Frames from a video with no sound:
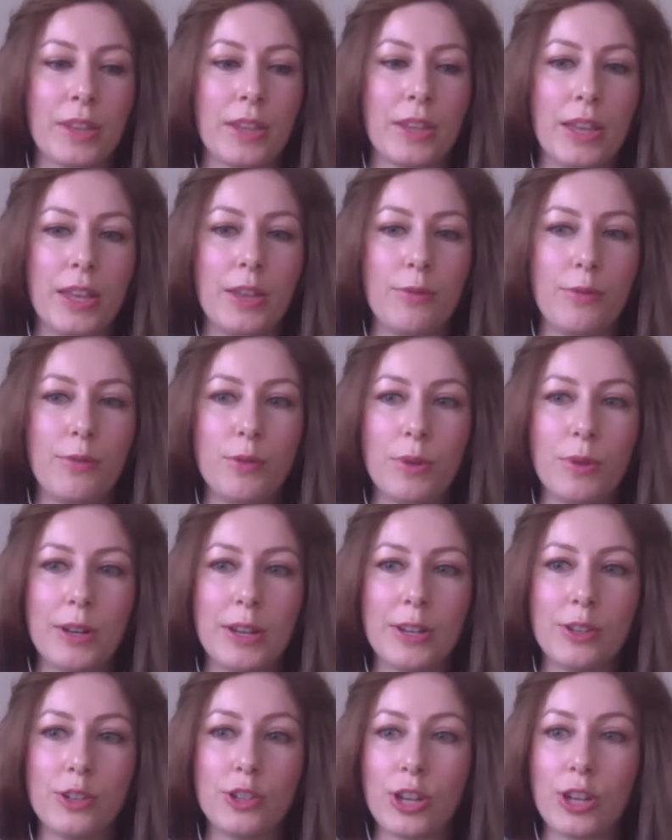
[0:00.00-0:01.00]
if you want
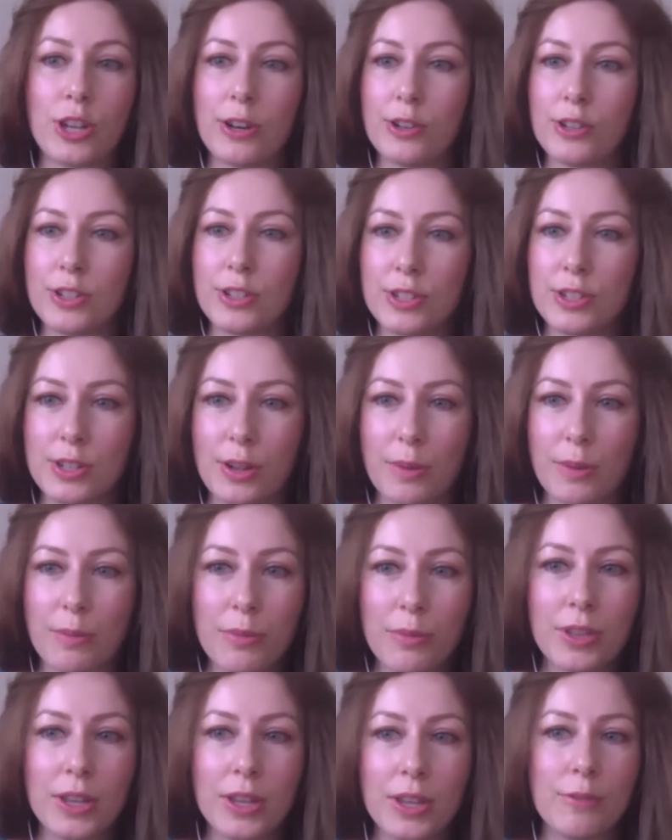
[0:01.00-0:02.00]
to share
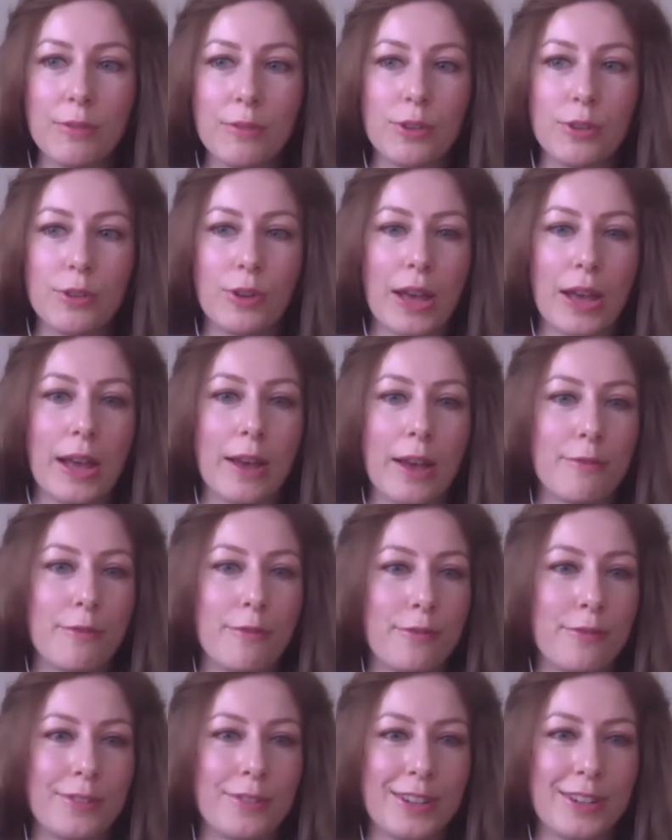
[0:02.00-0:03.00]
something if you have
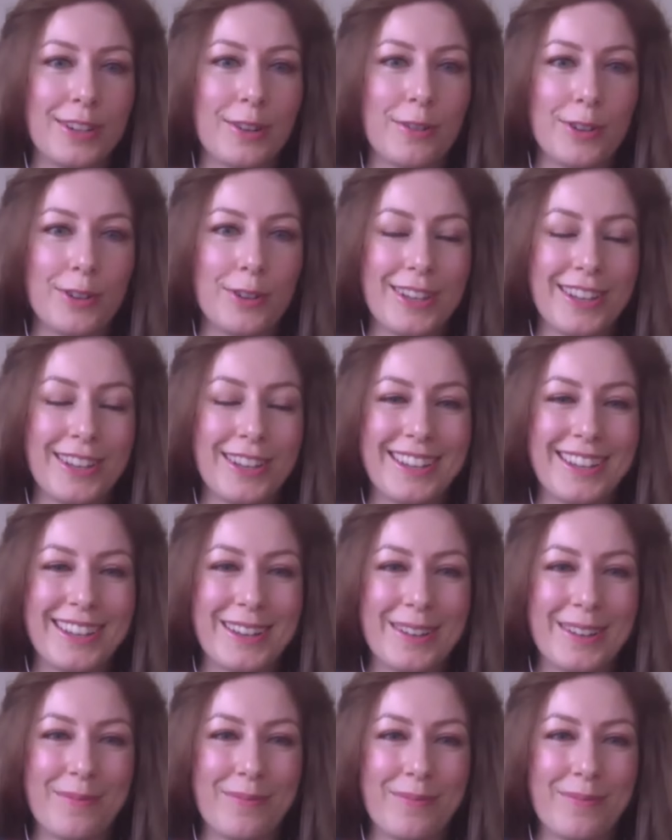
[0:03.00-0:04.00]
you know
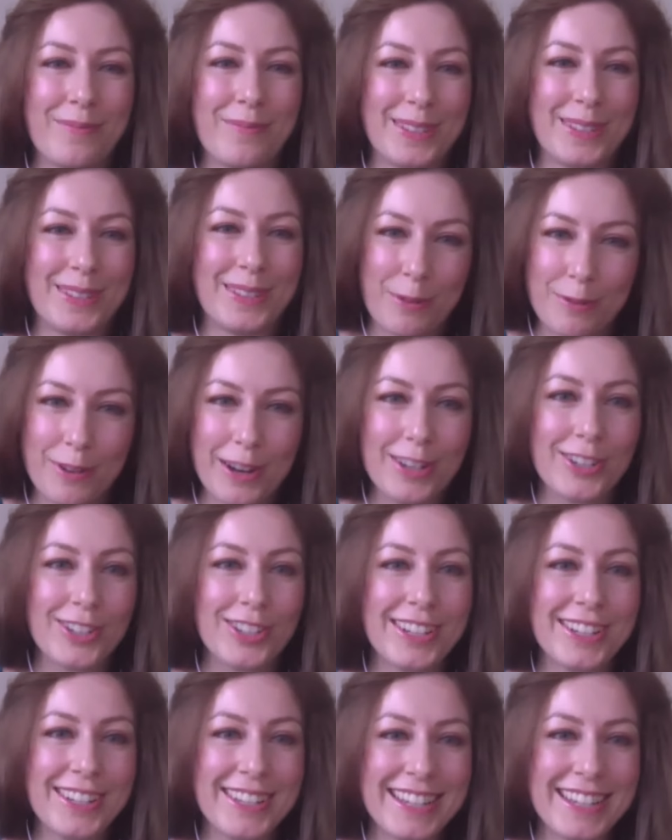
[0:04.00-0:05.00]
um, some
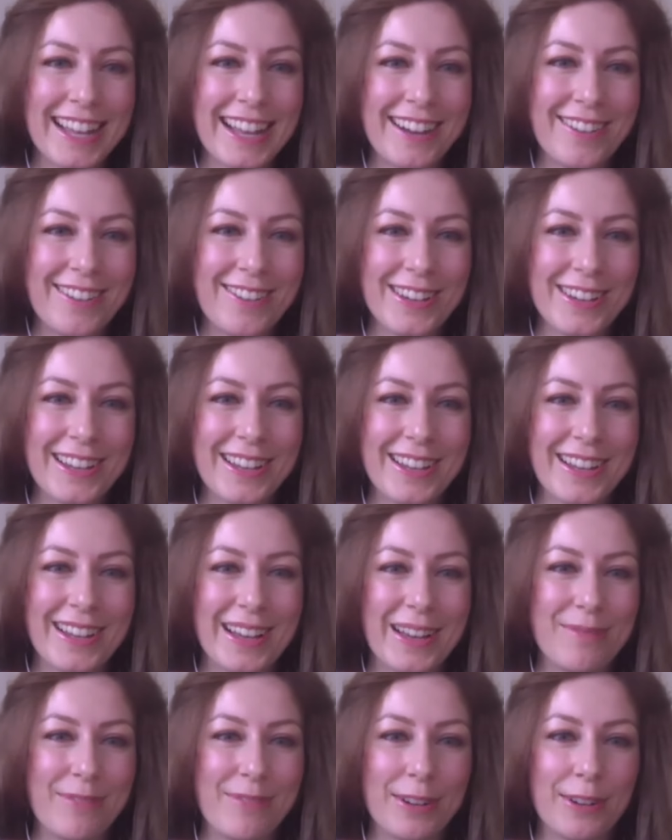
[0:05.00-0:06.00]
questions now
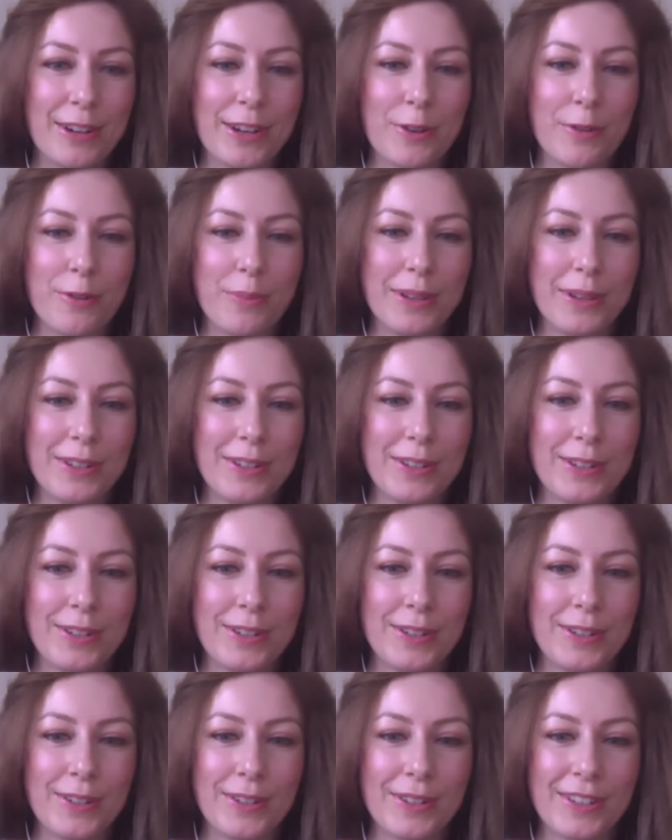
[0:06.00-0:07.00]
I'm very open
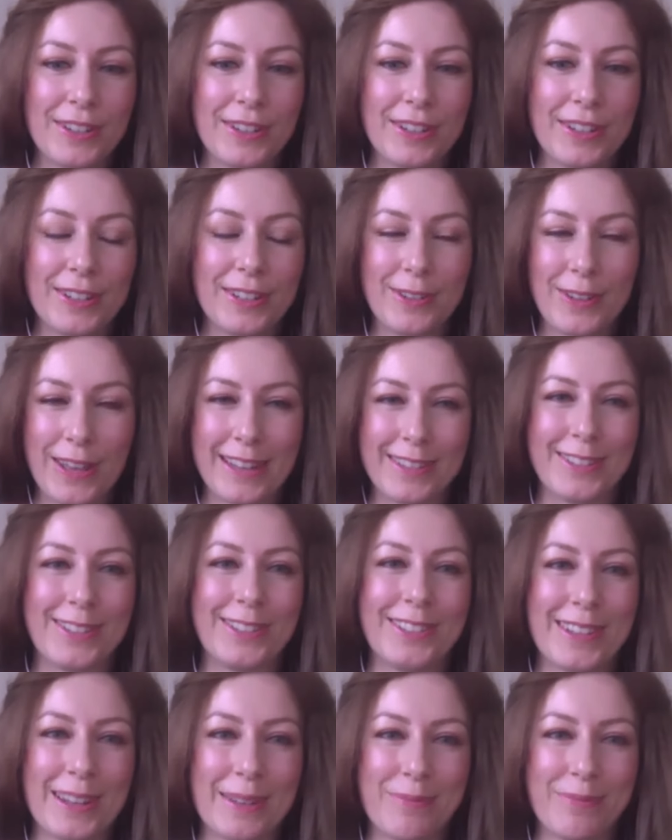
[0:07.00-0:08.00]
to, to
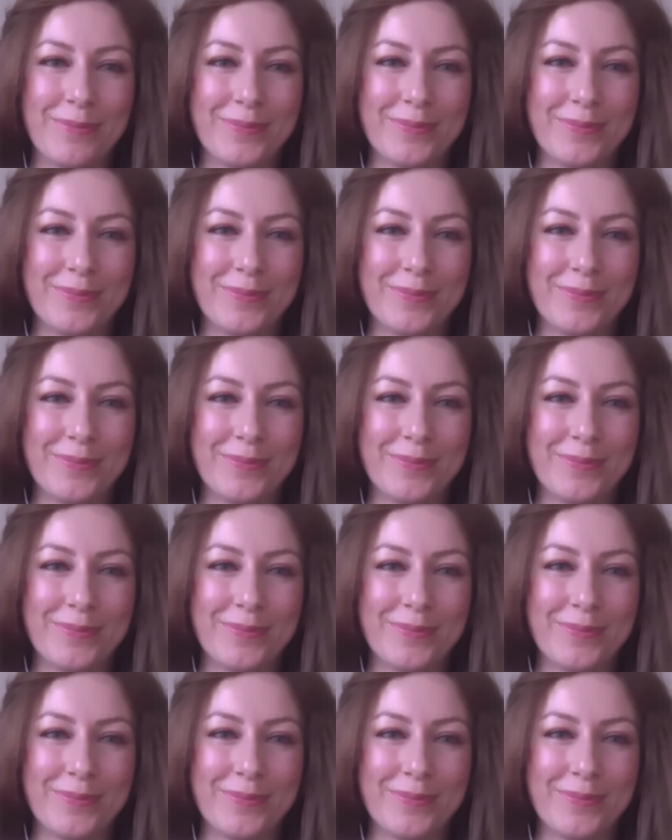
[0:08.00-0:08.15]
answer them.